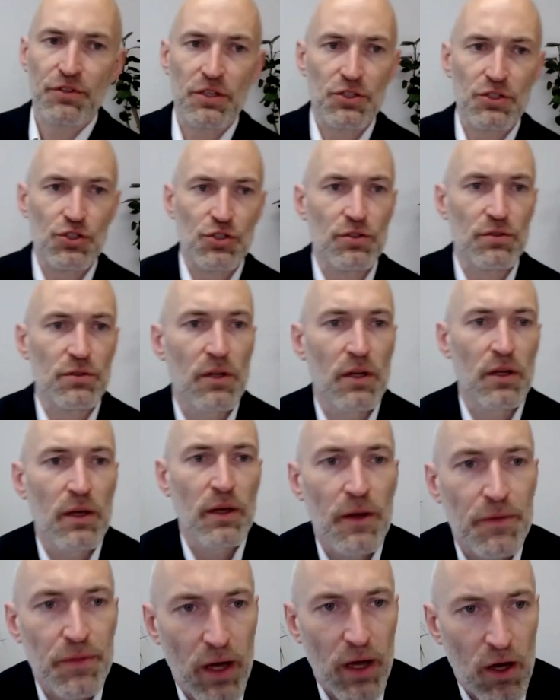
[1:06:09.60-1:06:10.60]
issue.
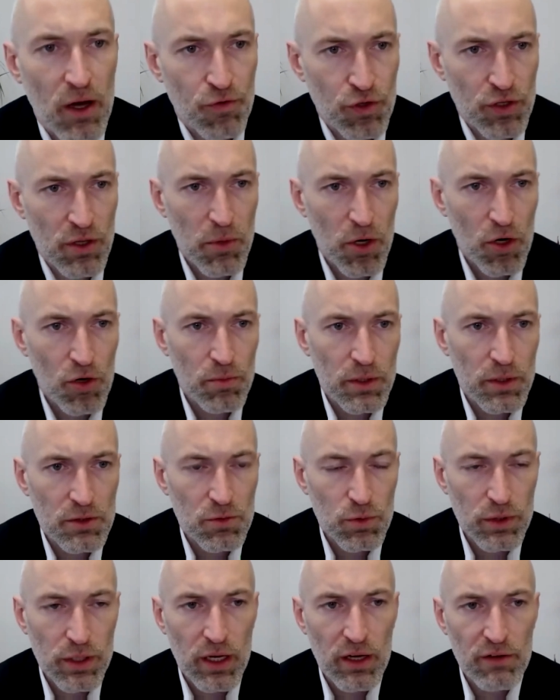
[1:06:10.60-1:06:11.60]
Now, for the moment,
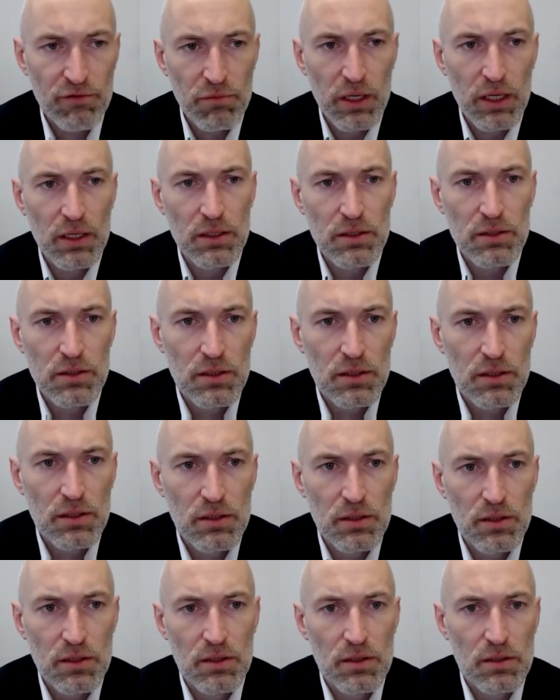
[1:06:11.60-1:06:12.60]
we have made
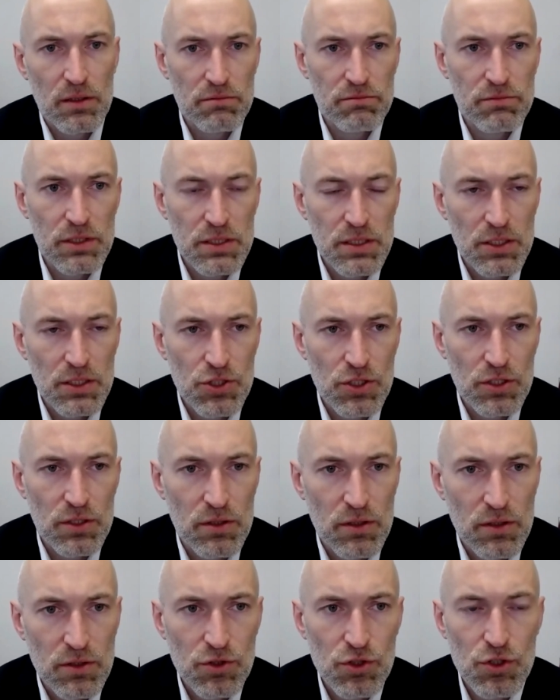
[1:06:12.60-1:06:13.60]
the
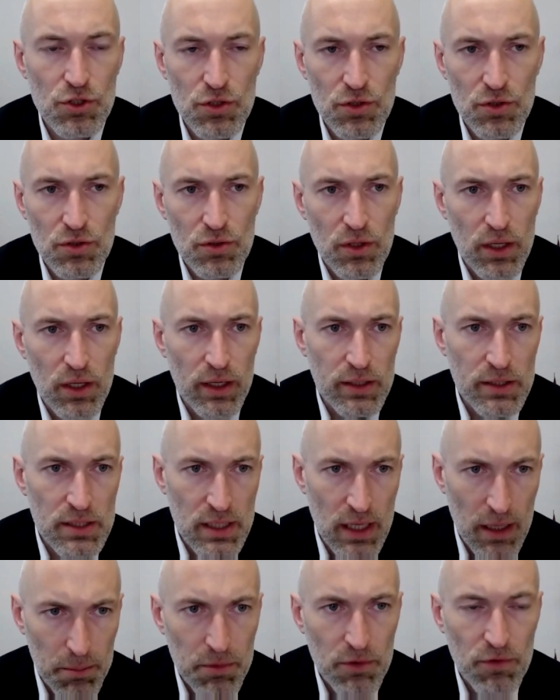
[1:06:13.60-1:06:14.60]
decision to
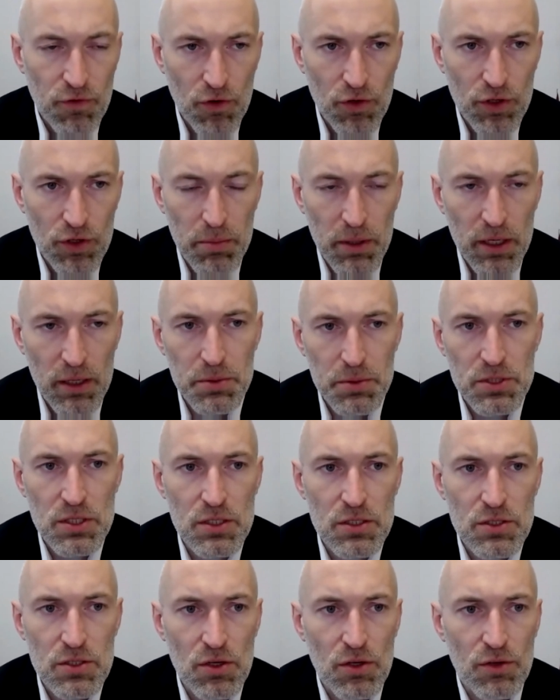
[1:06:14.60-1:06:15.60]
accept, for the
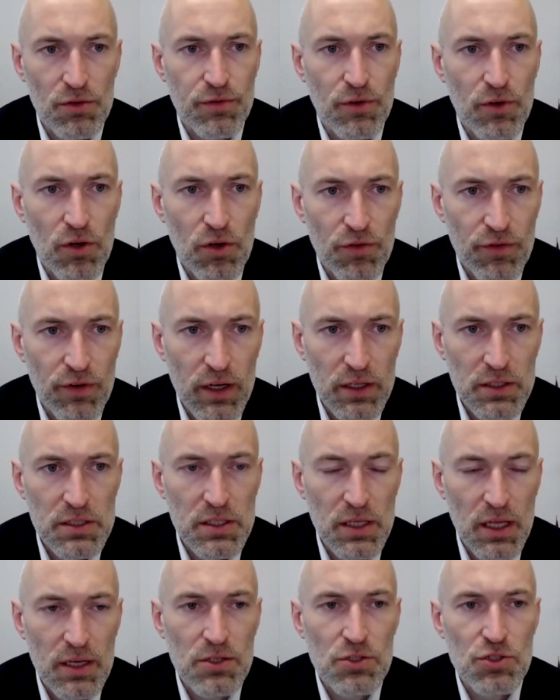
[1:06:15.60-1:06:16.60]
purposes of
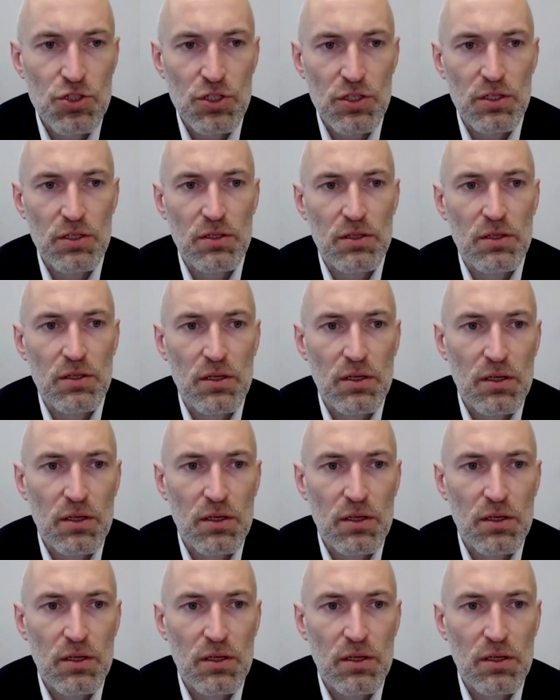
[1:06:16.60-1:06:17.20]
vaccination,